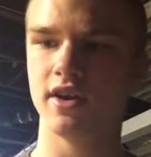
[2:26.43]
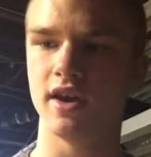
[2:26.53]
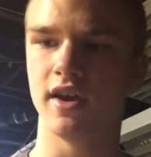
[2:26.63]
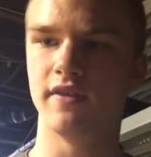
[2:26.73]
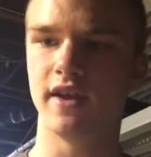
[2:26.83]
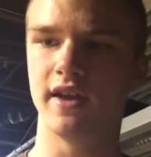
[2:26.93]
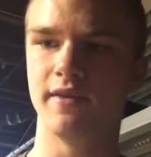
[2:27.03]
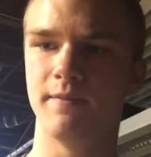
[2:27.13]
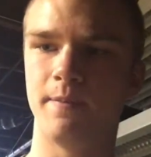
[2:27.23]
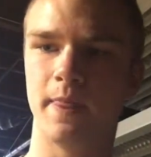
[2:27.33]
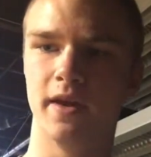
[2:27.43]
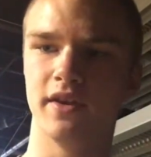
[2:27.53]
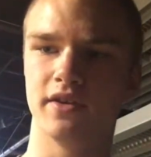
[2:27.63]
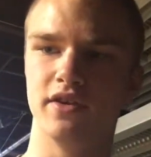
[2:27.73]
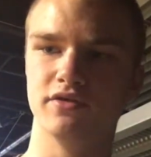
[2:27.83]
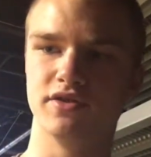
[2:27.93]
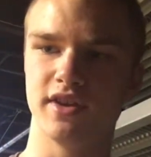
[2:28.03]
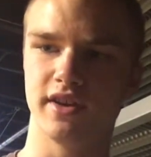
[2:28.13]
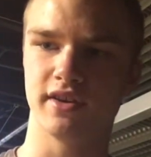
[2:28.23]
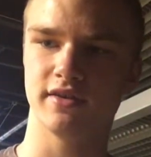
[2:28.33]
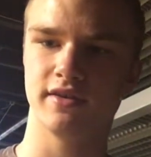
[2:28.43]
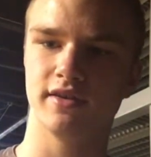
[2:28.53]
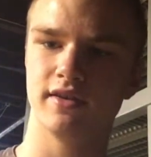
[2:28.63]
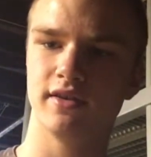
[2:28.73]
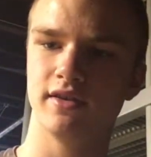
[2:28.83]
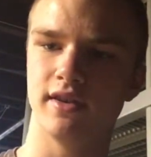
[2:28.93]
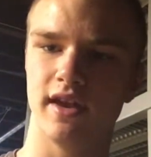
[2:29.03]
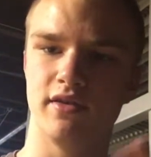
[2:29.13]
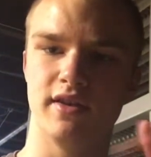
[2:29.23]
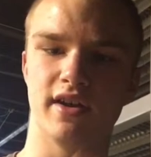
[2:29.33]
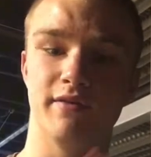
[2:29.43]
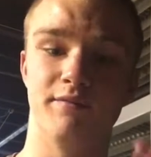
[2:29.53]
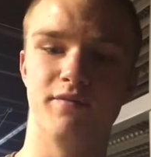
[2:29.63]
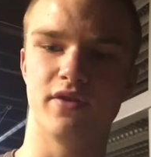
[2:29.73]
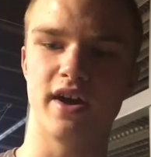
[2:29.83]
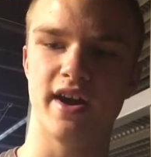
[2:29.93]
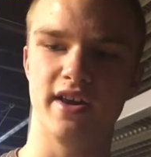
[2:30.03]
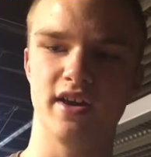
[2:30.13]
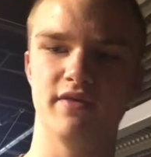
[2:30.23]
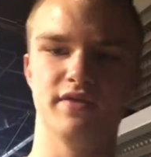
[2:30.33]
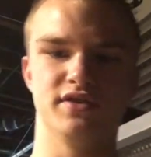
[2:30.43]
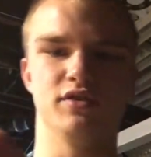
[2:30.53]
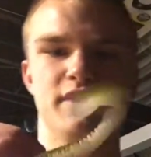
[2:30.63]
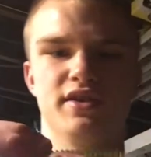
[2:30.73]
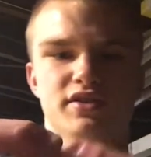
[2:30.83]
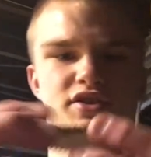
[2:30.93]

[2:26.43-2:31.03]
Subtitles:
And then another huge thing that you get a variety of is the way they're